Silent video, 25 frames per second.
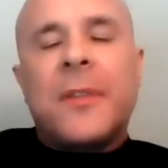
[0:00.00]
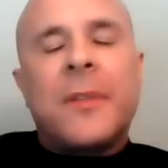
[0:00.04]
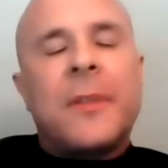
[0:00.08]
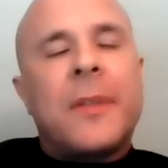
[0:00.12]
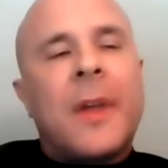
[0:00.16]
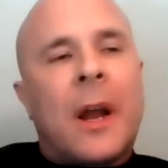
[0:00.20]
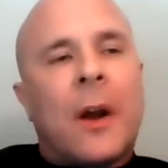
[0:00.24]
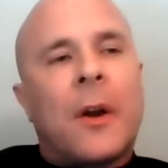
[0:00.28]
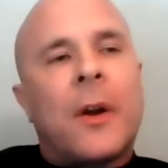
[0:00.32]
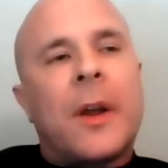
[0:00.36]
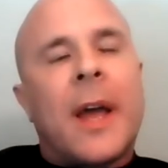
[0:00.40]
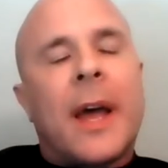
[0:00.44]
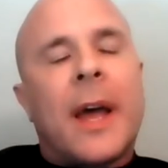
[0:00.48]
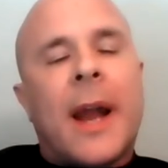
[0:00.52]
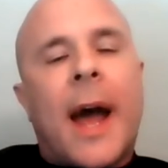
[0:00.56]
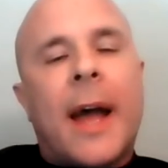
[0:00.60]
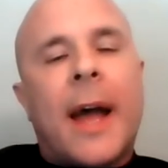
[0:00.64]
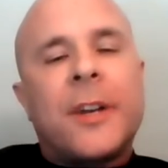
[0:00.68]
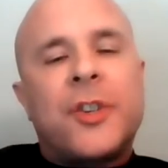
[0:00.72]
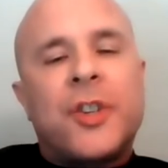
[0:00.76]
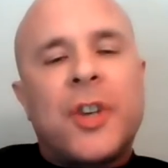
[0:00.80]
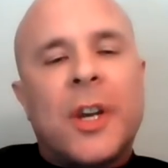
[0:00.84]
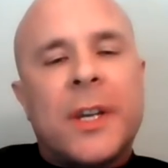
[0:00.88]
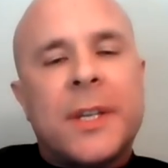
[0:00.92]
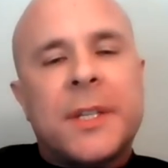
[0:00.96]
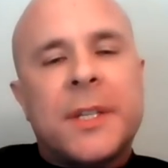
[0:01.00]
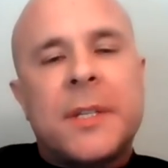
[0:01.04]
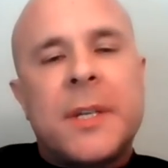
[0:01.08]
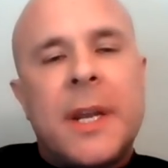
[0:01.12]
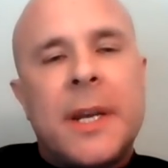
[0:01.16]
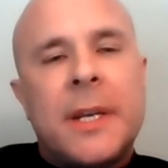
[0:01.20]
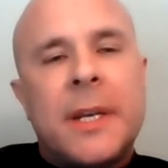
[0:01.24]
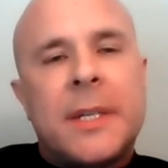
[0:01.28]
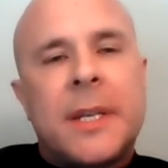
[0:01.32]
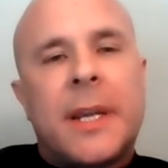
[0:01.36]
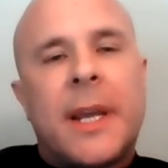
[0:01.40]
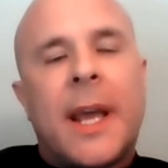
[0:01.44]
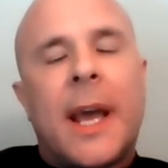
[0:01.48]
even there yet. I just
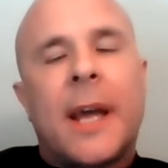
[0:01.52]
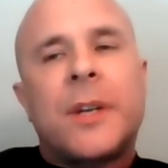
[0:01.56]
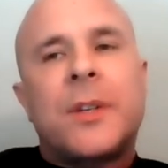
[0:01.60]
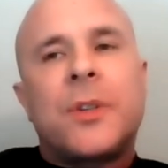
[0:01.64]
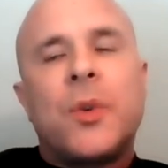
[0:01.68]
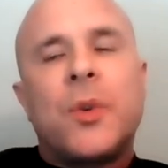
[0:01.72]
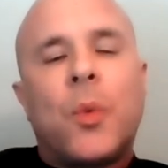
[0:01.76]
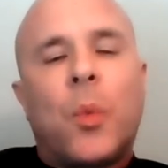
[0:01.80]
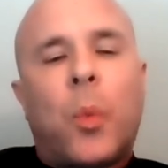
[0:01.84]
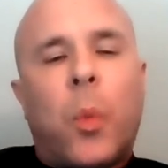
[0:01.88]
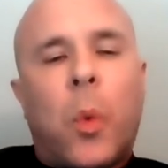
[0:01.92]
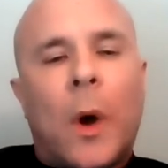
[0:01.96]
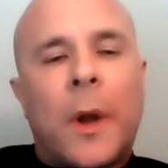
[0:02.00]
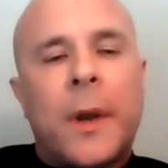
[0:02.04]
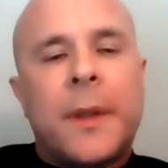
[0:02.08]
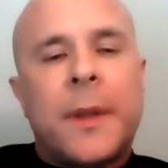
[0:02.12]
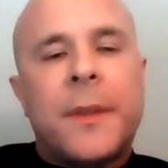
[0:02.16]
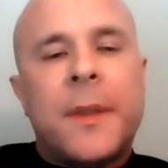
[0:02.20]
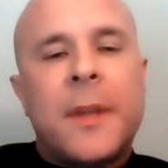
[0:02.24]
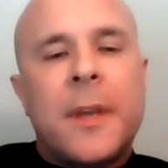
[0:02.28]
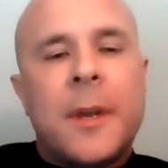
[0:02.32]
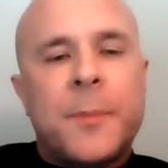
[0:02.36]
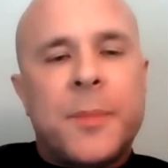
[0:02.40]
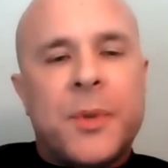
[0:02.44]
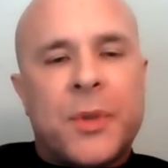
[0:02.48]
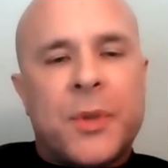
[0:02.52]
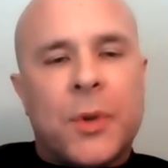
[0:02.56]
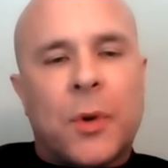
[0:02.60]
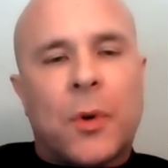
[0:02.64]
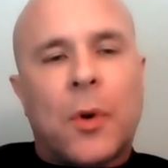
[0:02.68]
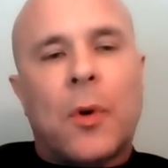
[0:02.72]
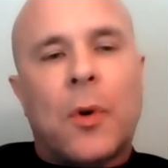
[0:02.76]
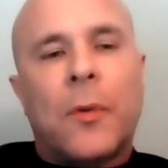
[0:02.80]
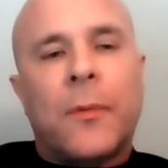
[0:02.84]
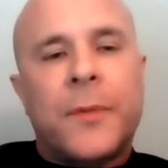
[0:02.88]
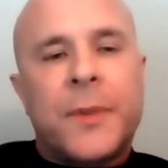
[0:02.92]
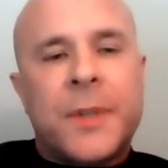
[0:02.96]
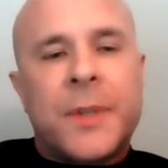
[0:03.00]
need to get to what the
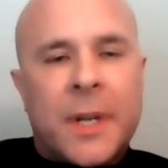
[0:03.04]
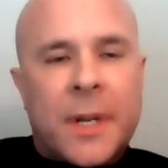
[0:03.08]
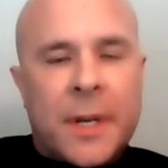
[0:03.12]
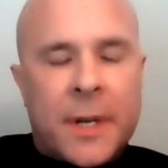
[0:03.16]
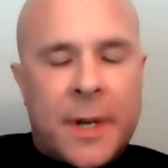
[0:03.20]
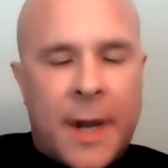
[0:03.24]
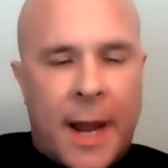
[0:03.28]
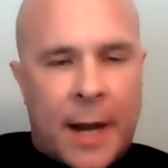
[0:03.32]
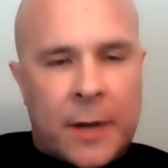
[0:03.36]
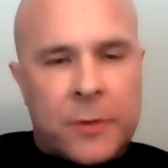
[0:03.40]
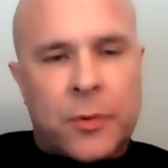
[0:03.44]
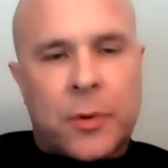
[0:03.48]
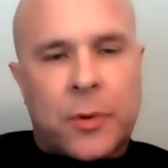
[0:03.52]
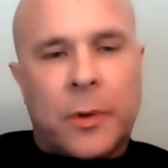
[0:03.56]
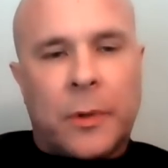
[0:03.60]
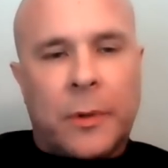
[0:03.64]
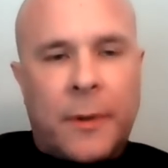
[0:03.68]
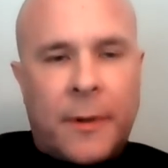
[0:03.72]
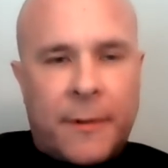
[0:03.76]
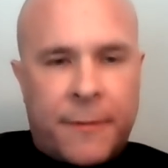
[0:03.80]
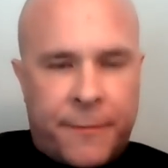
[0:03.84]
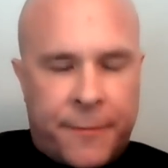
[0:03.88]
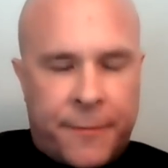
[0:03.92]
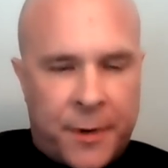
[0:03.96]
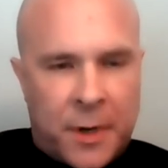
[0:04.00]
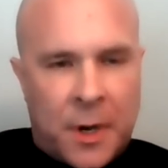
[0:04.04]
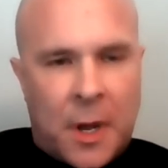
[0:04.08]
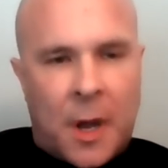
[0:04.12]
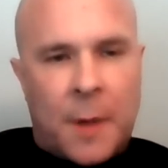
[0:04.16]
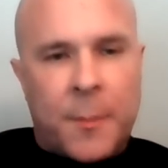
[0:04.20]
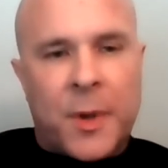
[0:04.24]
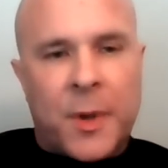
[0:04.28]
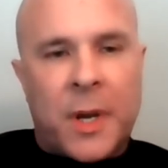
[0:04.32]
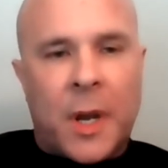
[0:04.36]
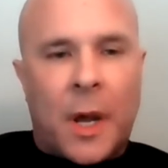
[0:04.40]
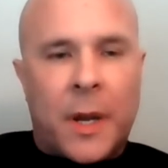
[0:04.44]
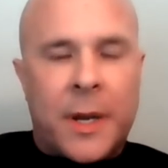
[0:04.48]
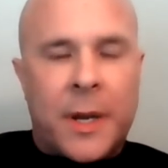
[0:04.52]
observed natural
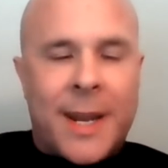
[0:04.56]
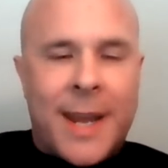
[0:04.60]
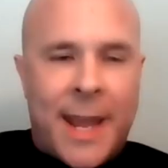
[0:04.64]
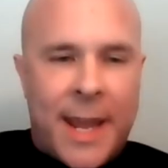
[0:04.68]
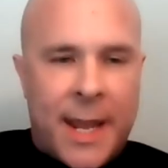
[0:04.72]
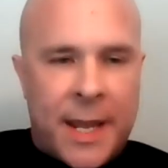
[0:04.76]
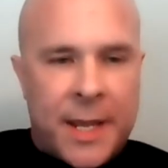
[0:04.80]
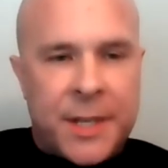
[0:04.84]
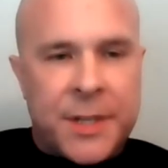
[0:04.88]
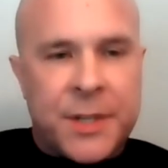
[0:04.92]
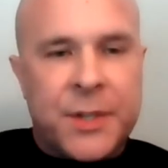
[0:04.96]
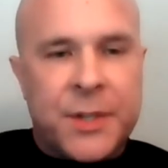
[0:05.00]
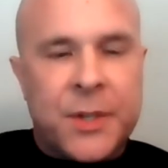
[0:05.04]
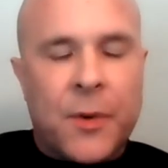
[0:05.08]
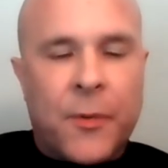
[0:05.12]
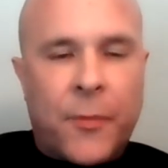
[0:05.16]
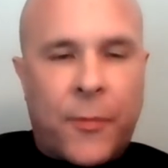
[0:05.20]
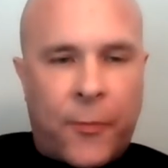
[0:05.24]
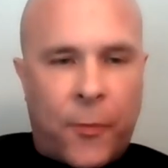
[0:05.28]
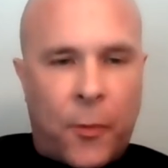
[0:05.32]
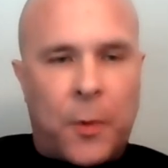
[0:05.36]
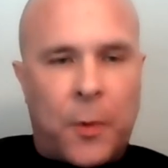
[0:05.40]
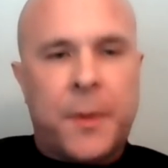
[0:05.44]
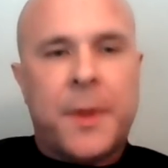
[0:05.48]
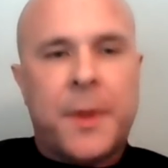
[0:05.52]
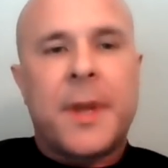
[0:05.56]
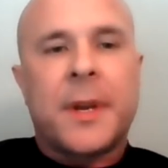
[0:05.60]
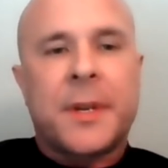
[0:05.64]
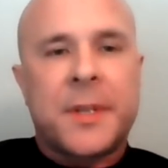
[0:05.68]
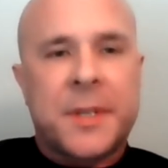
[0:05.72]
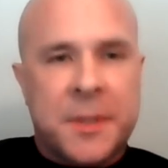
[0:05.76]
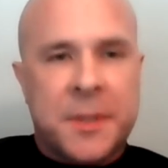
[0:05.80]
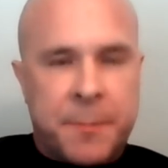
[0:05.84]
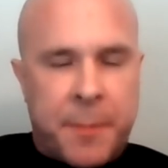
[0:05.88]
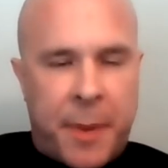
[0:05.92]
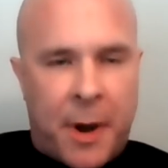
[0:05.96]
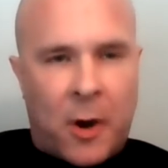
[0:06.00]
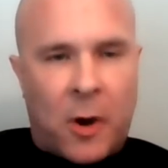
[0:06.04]
phenomenon is for the
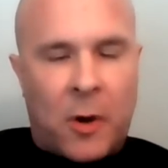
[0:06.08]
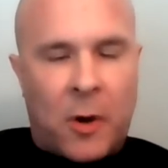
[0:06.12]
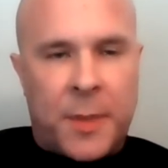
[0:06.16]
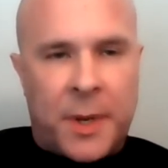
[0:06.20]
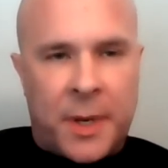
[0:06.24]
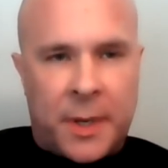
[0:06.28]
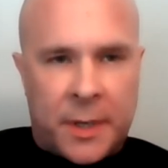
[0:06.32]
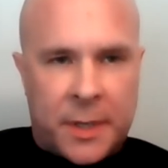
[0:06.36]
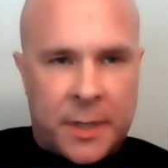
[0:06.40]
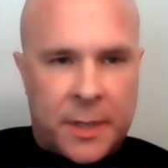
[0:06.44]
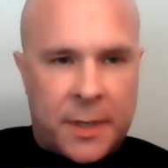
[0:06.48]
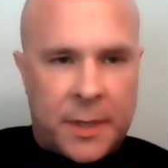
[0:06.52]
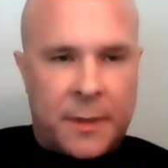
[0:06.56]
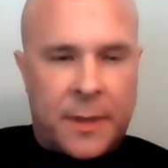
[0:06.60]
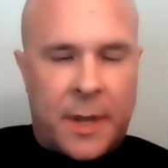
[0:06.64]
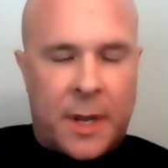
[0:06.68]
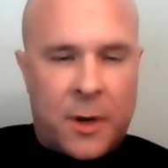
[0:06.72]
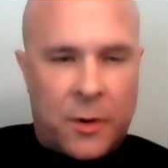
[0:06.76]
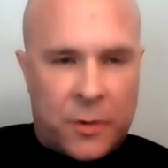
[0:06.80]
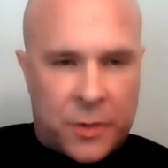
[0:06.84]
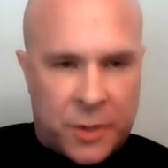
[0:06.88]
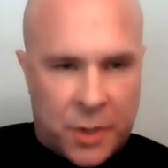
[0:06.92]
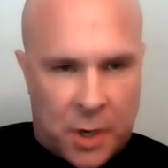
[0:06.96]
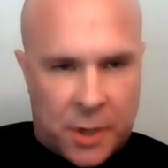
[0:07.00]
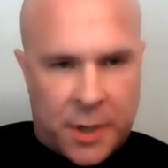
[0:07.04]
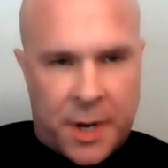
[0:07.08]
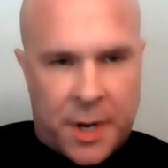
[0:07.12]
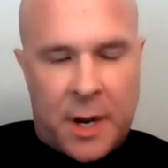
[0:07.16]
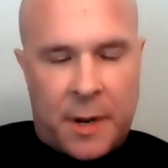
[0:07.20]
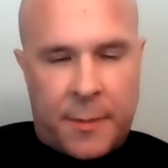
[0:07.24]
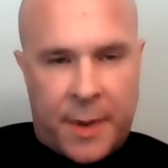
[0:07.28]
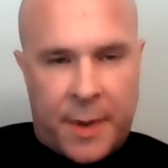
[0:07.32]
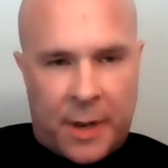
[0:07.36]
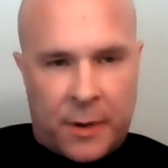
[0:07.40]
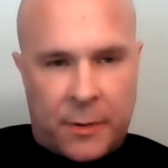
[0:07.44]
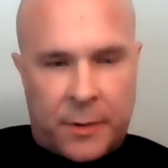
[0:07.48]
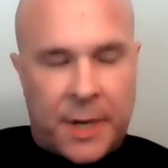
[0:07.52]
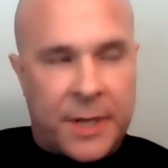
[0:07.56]
experiment that you're talking
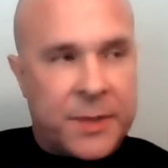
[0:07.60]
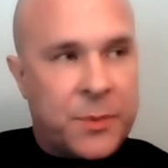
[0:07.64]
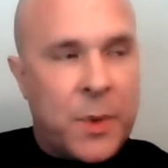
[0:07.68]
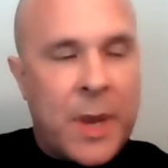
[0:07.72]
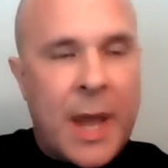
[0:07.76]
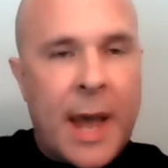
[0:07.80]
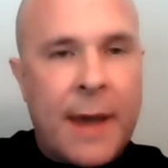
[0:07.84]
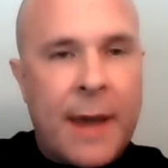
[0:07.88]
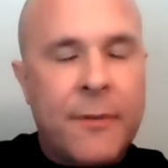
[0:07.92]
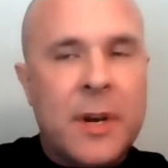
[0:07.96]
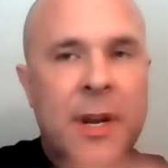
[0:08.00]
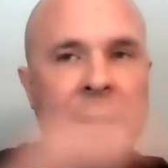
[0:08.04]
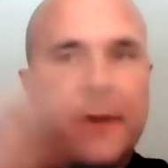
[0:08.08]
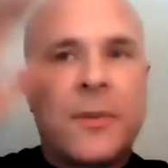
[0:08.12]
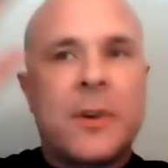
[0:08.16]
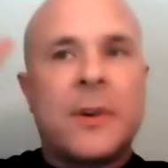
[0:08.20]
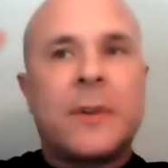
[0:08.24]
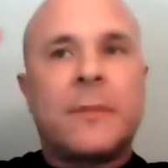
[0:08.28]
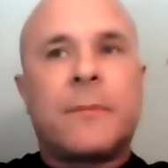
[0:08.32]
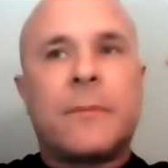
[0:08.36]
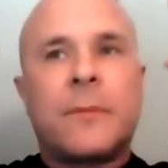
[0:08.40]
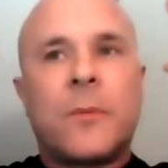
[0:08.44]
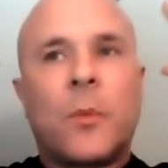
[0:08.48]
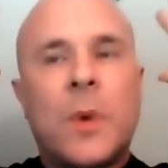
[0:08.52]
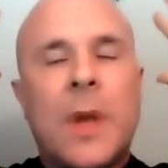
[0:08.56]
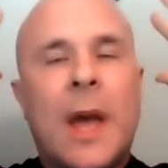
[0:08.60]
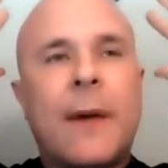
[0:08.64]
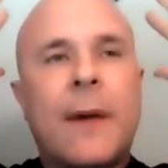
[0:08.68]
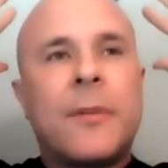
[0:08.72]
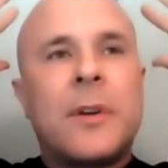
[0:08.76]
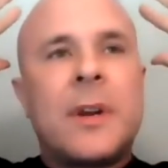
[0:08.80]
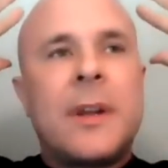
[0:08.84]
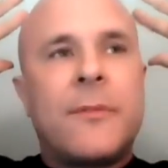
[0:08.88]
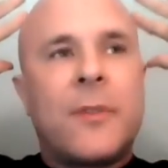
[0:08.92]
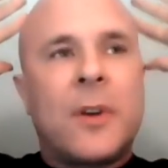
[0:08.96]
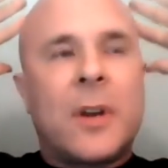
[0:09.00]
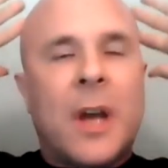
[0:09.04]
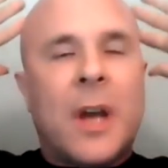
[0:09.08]
about, because we haven't even we
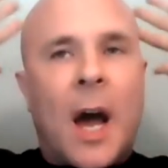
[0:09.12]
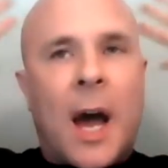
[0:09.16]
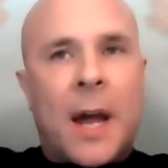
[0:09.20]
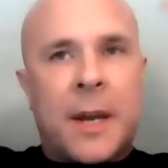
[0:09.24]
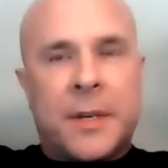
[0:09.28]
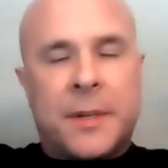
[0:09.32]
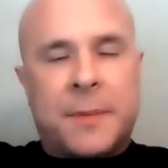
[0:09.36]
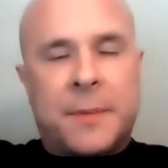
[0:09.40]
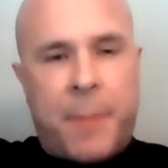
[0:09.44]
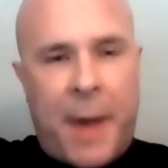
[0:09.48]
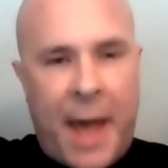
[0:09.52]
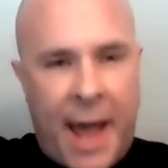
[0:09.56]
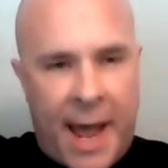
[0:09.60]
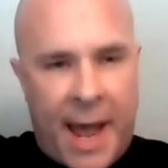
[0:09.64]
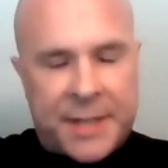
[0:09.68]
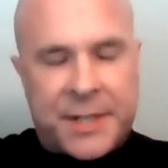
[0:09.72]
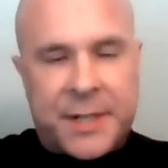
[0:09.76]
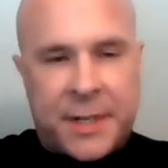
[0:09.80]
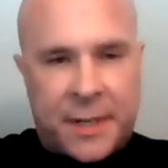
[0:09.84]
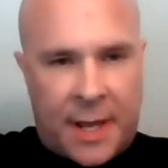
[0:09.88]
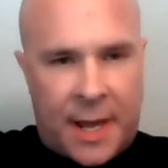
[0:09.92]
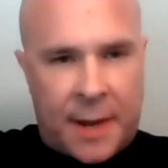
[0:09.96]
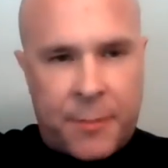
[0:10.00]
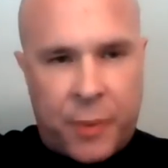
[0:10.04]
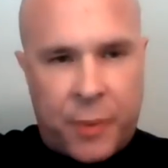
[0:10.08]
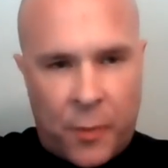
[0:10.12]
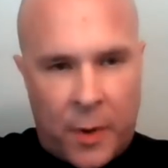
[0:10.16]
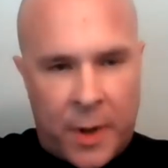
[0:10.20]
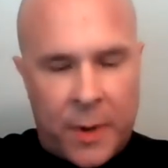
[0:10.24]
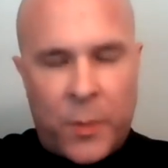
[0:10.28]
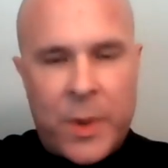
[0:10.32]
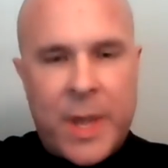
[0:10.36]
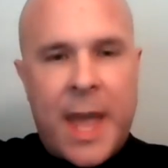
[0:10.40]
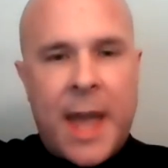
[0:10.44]
haven't even gotten past that point.